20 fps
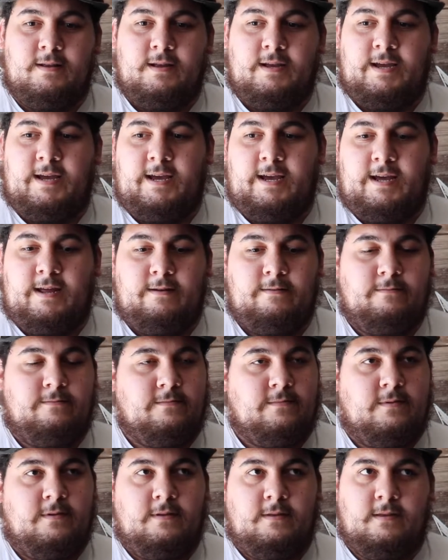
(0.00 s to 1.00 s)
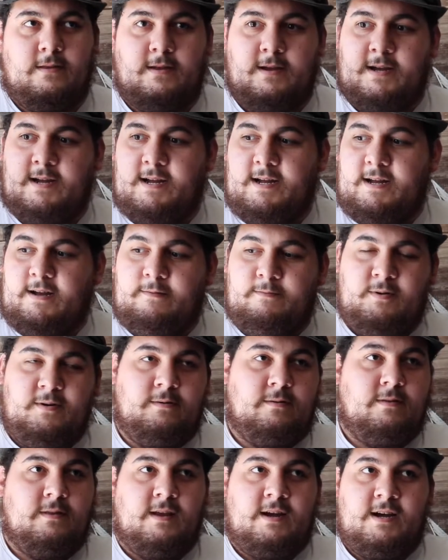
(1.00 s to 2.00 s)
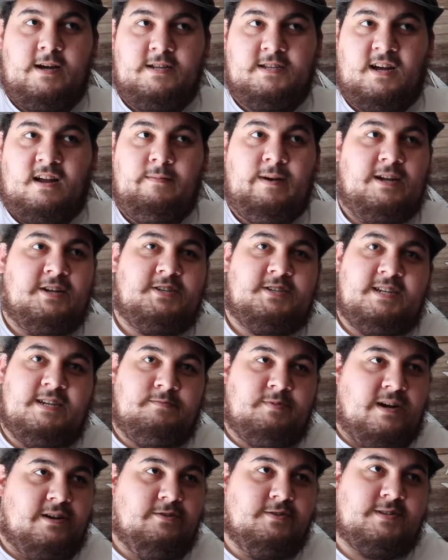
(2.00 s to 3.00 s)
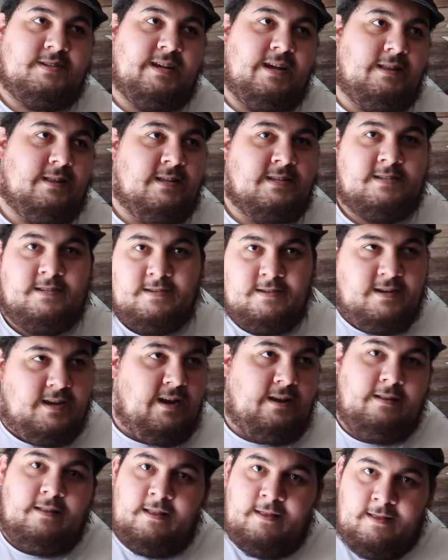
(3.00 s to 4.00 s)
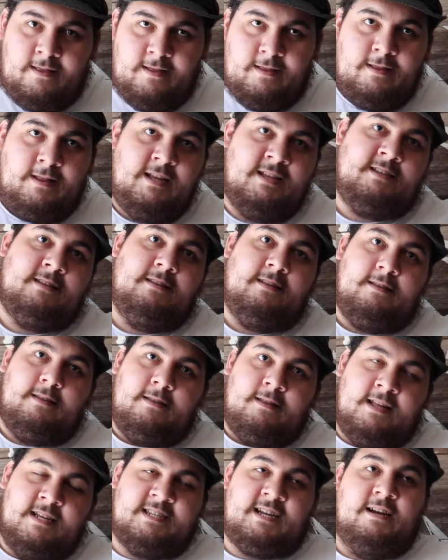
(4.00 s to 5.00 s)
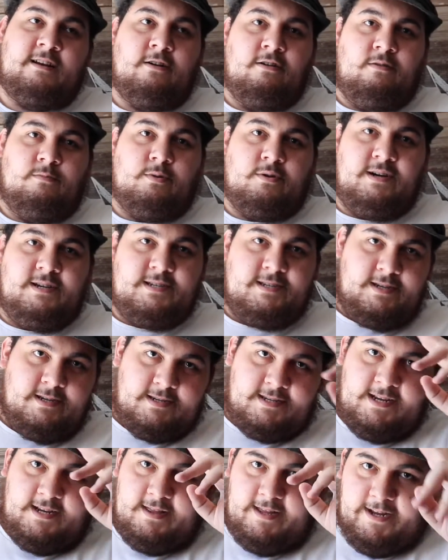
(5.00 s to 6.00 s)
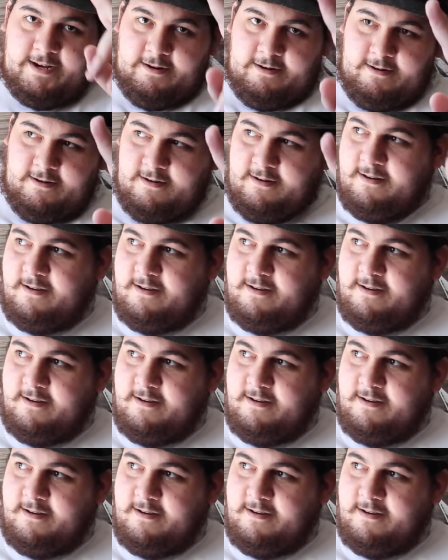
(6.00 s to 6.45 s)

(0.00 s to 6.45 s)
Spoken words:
And Dawn Majesty, brand new set. Let's get going, boys. See you later.